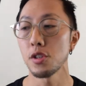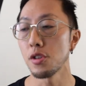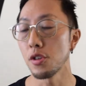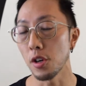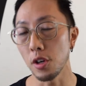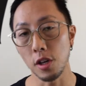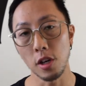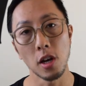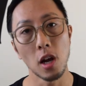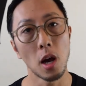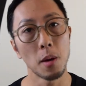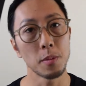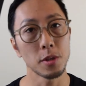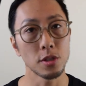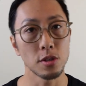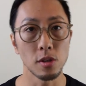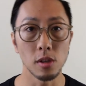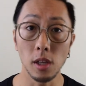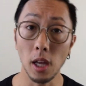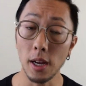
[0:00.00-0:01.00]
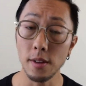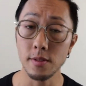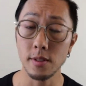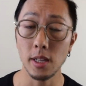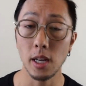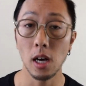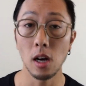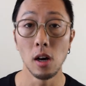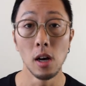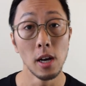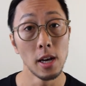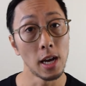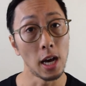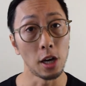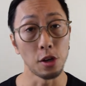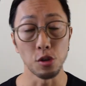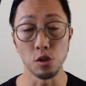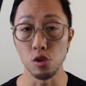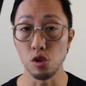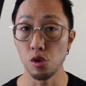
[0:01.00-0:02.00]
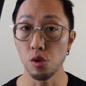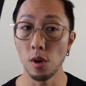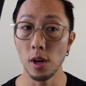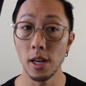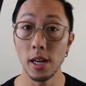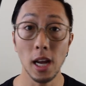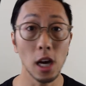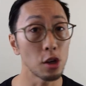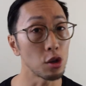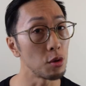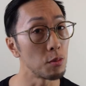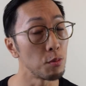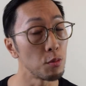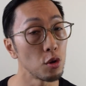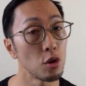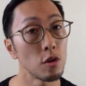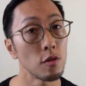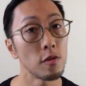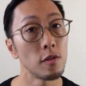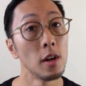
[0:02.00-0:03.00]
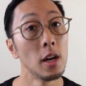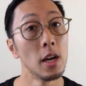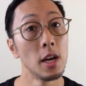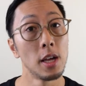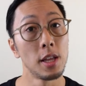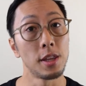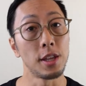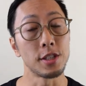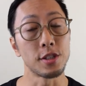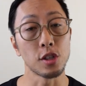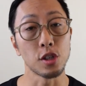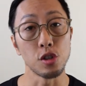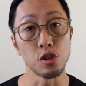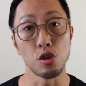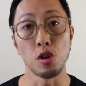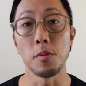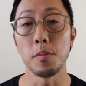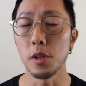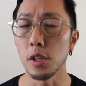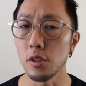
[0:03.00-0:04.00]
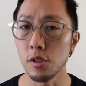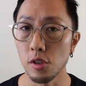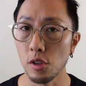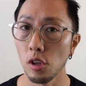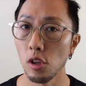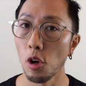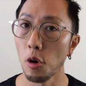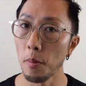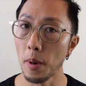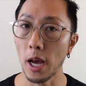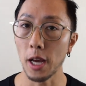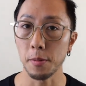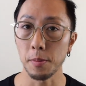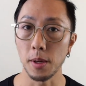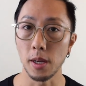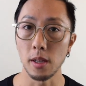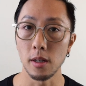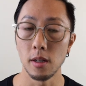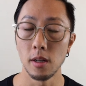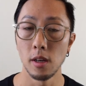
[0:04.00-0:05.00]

your ergonomics, your lifestyle, how you train, how you move that's contributing to your low back pain?